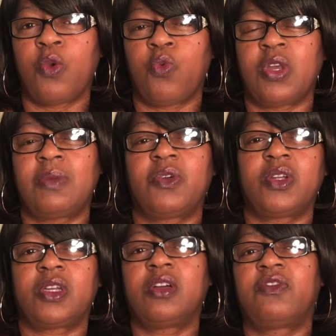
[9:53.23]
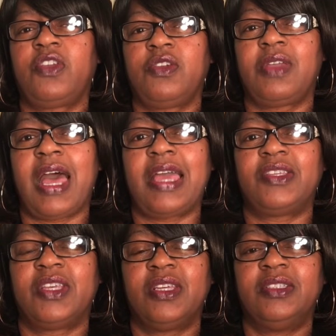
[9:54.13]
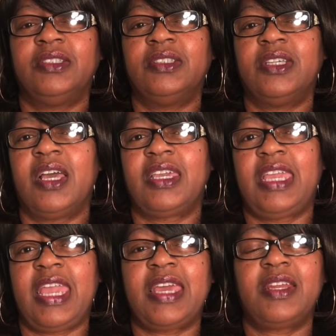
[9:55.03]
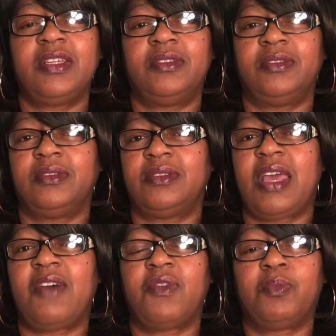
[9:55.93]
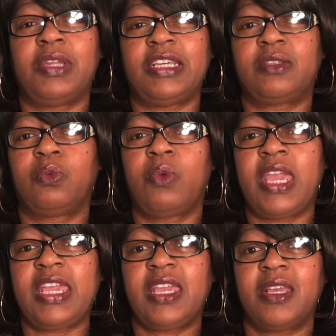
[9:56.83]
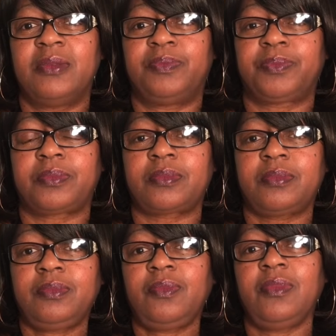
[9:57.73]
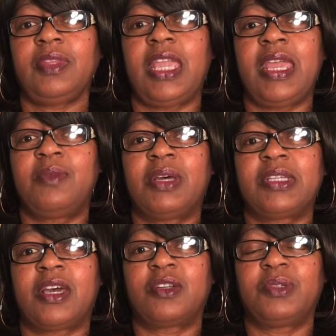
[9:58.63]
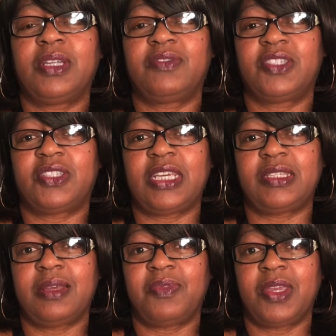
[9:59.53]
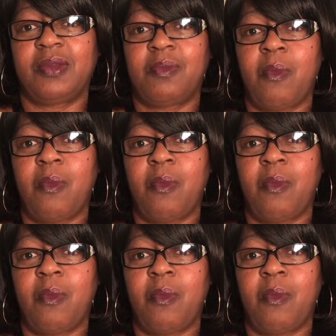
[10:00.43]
what I'm going to cook for you guys. Again, have a blessed week. And my daughter would love to say something.